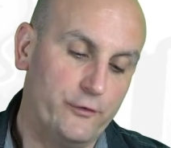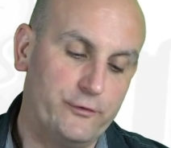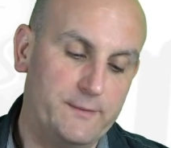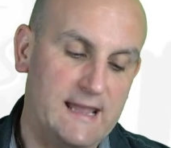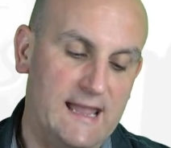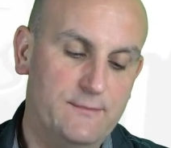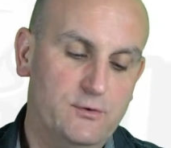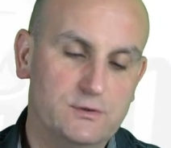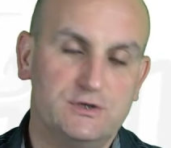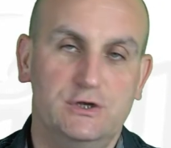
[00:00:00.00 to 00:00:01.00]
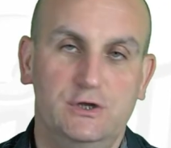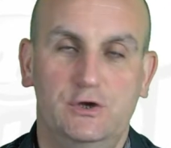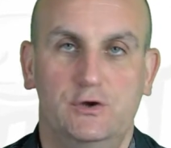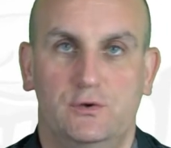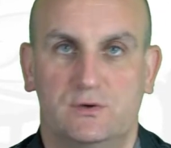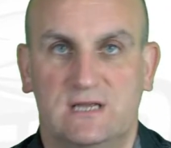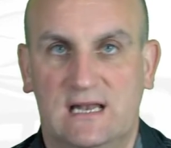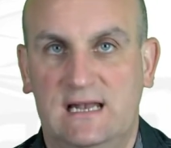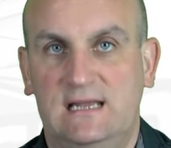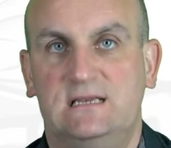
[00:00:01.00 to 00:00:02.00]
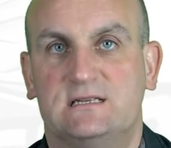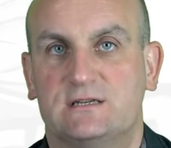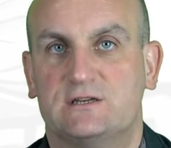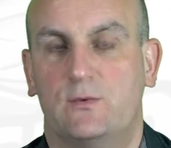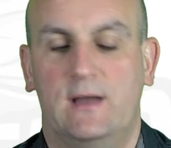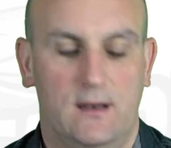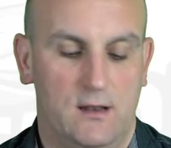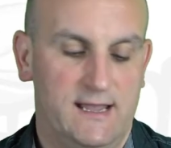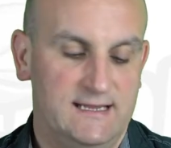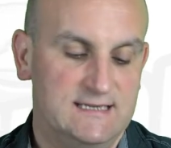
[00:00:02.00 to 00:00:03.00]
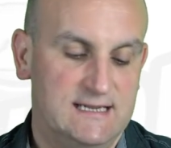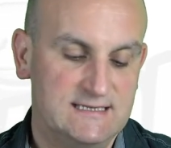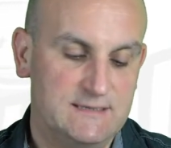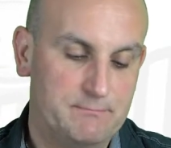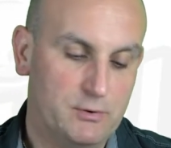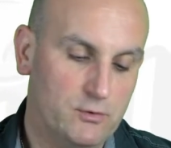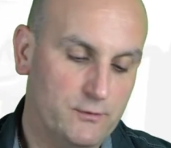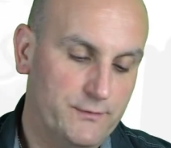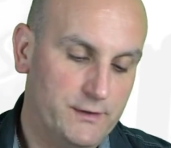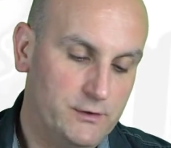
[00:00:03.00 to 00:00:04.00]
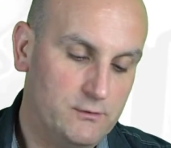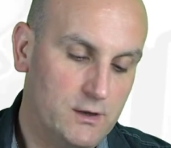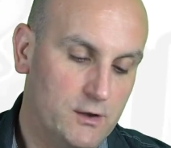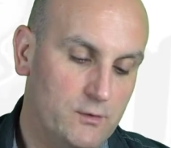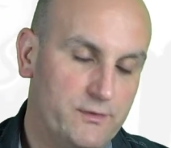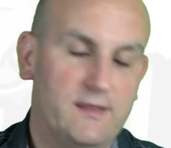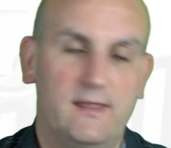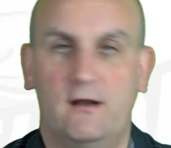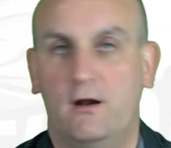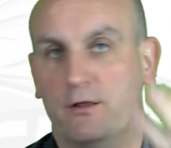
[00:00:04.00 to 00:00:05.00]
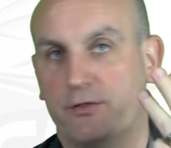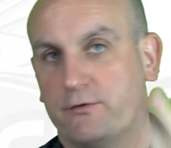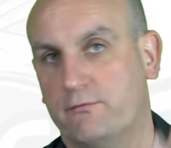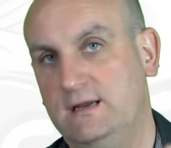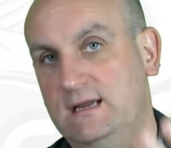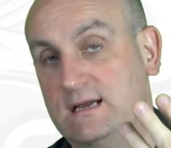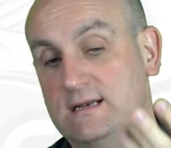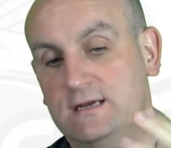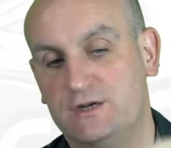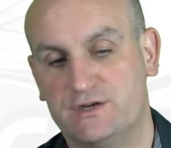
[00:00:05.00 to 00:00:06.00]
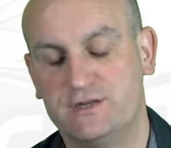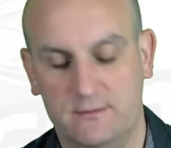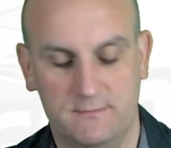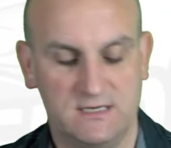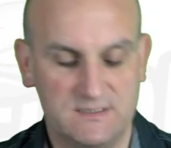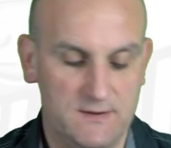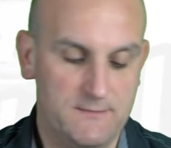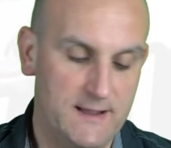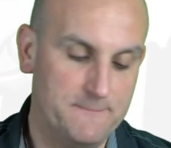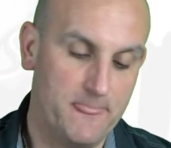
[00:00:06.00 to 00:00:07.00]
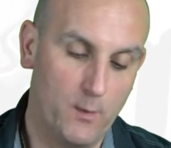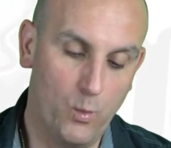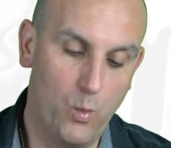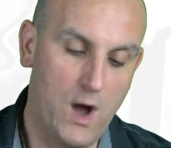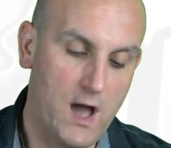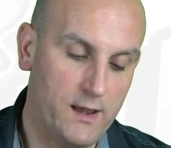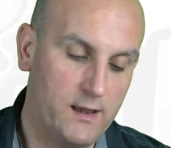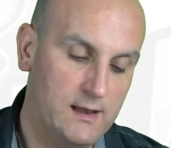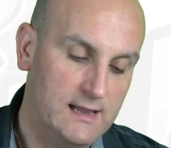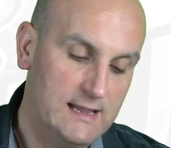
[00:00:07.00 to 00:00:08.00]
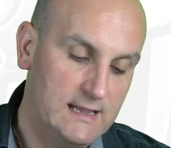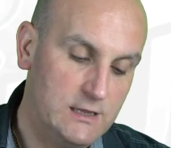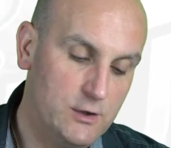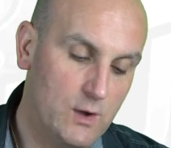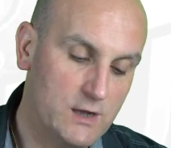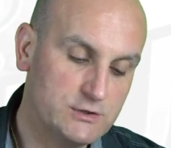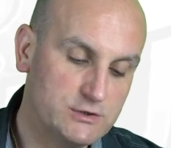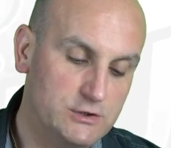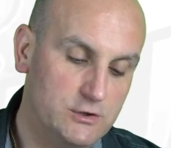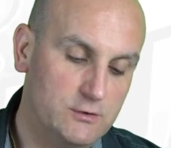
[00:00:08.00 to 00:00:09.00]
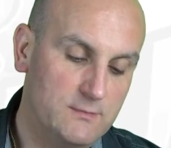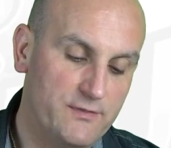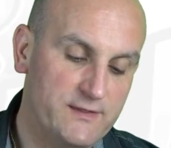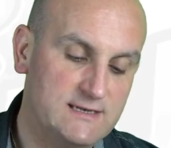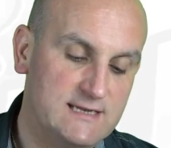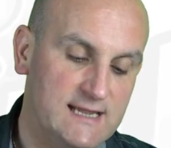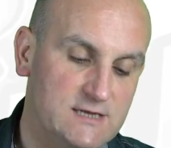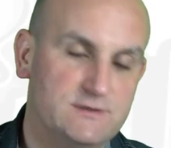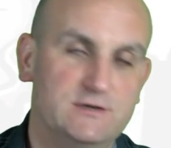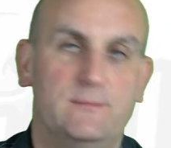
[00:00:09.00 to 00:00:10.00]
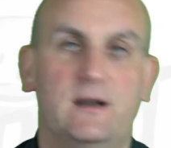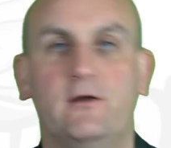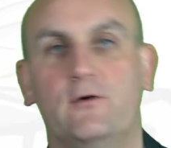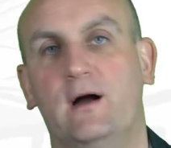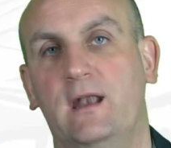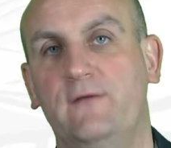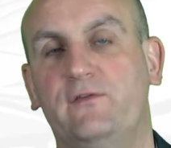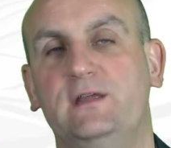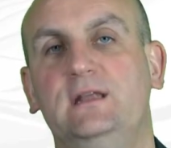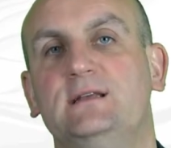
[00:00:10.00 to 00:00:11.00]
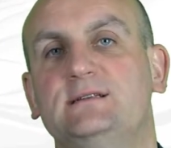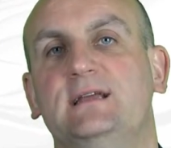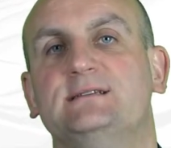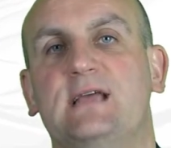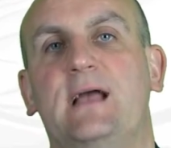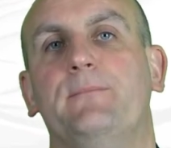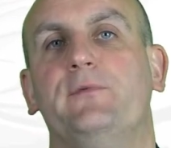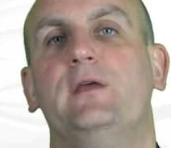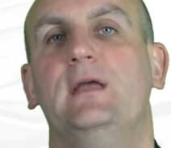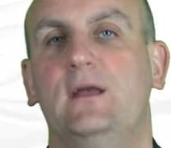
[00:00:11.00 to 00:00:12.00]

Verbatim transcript: To be able to use least square lines, it is important that you know that there are three conditions that must be met. One, you assume the data is numerical, and I've seen this in exams.